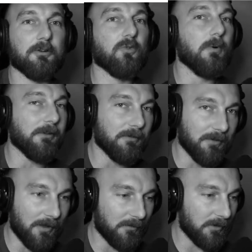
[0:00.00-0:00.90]
or
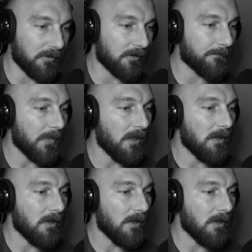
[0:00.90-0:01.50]
27 in there.